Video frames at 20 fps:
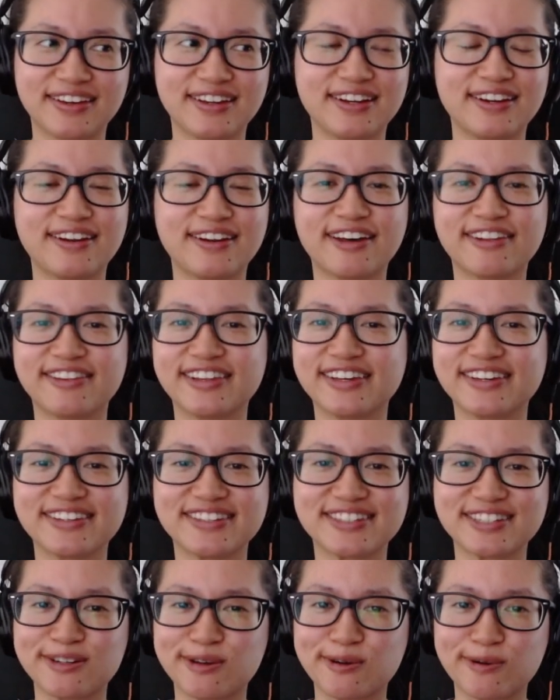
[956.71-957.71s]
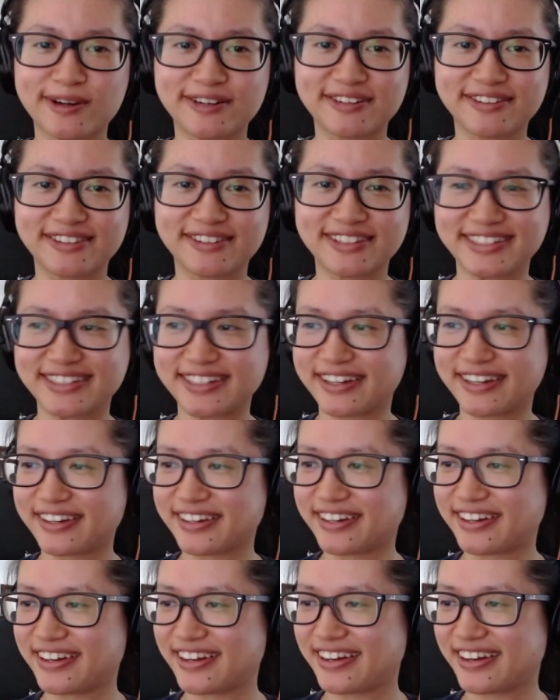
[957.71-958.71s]
Nothing is new under the
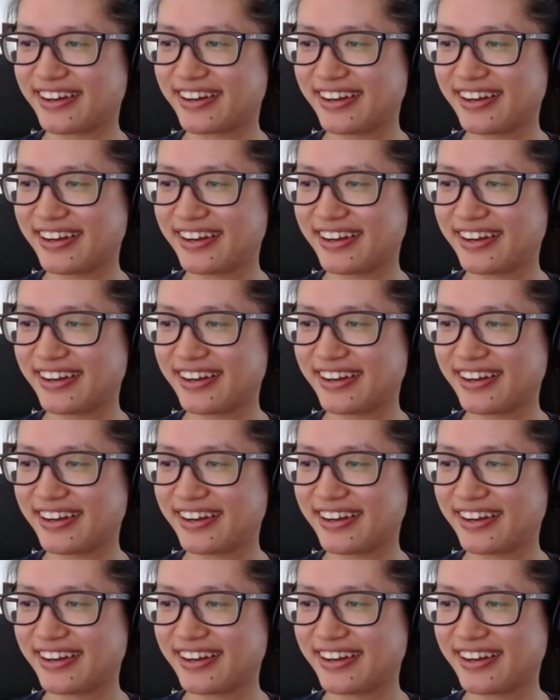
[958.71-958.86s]
sun.